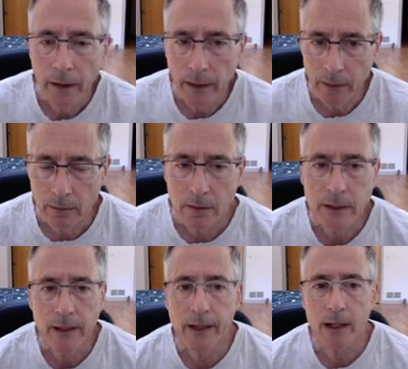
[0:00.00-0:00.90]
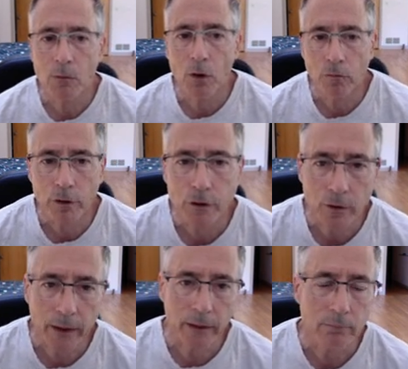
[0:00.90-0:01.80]
and he can't come over
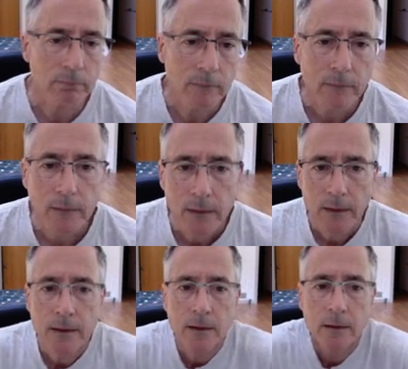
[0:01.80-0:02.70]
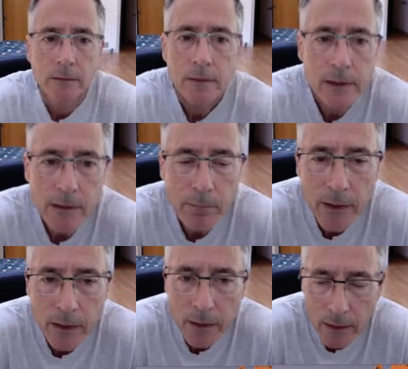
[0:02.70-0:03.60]
and try to
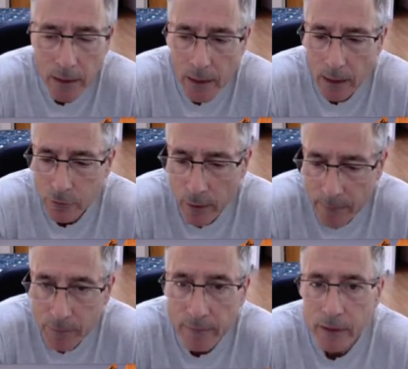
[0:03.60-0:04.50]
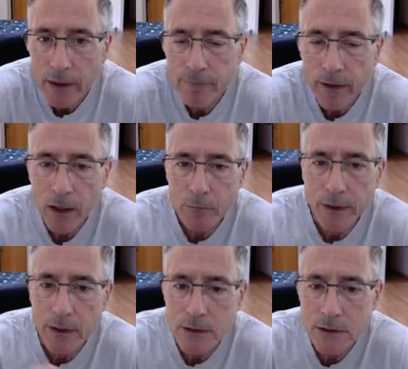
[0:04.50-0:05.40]
keep me trapped on the a
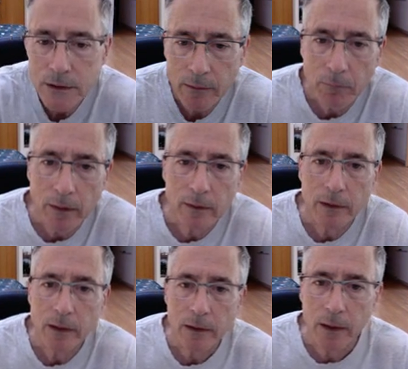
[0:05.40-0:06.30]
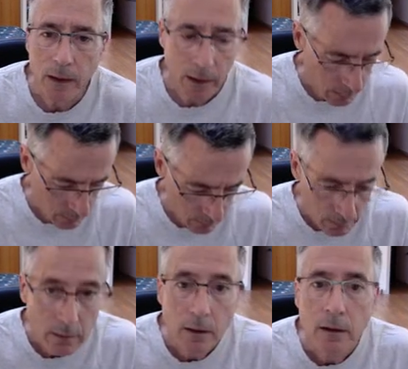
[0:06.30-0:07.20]
file, because then the
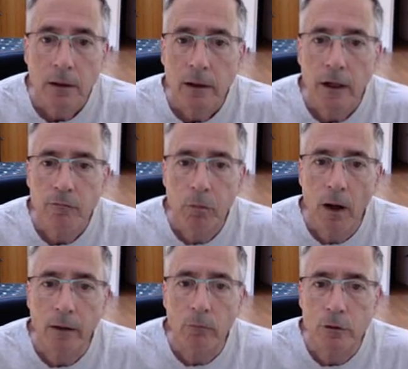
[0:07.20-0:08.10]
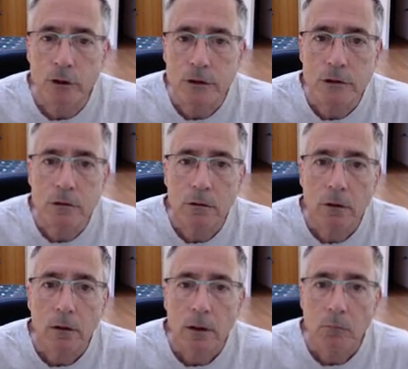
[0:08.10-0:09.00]
f pawn will just
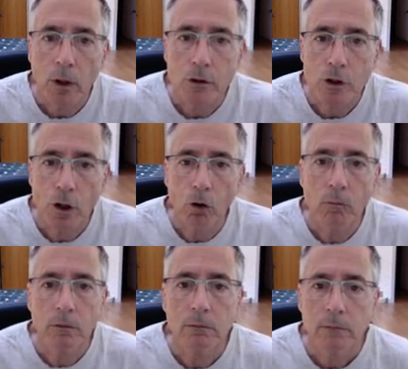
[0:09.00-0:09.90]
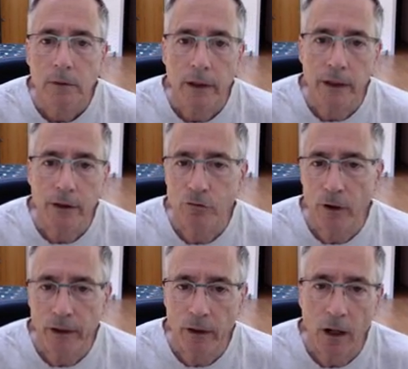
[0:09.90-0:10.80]
march home, and he
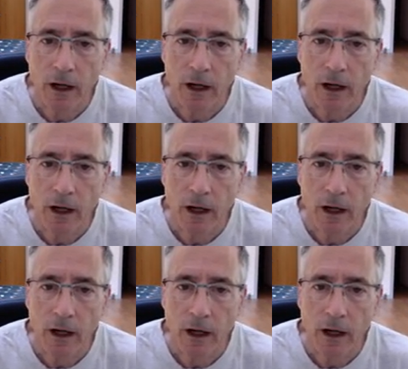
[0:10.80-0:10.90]
could trade